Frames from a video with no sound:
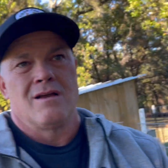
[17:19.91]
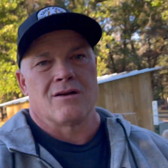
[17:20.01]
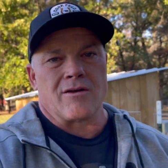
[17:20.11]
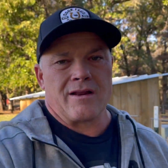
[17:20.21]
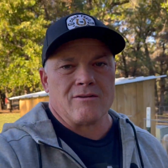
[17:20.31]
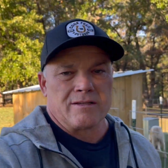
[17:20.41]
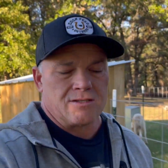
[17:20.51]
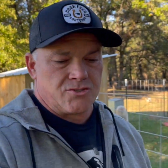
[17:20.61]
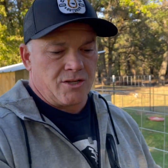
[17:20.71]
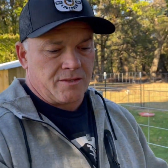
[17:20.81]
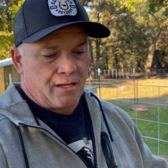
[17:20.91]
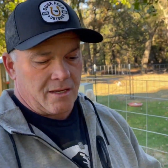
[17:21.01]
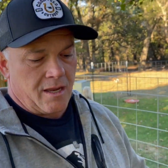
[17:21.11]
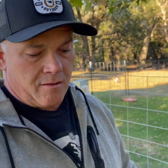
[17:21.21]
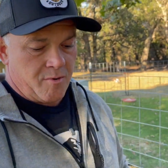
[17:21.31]
Okay, I don't like to shut that
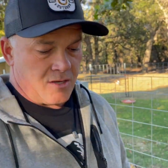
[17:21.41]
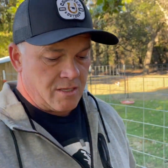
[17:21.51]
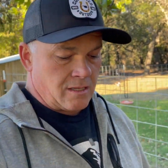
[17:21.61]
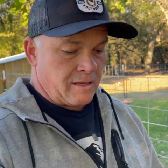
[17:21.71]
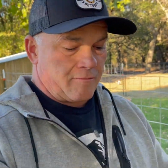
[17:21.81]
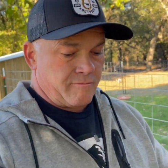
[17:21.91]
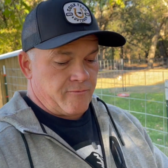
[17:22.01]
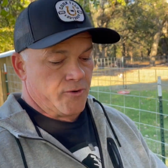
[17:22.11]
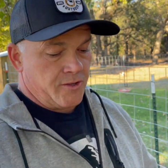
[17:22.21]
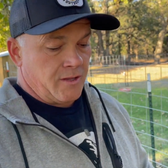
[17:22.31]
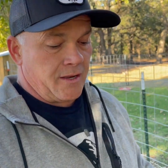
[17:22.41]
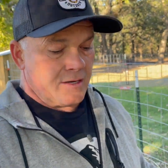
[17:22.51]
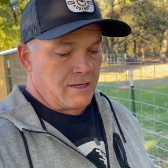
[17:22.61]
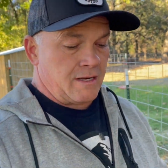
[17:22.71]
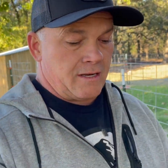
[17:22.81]
gate because I like for Yelena
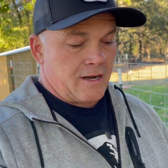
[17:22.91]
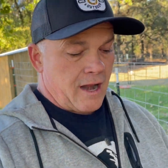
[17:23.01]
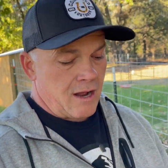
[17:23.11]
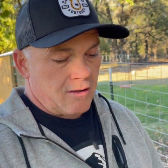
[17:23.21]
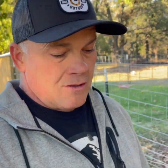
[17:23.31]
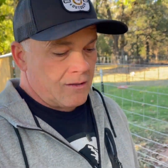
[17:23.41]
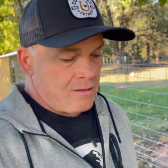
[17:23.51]
to get in and out.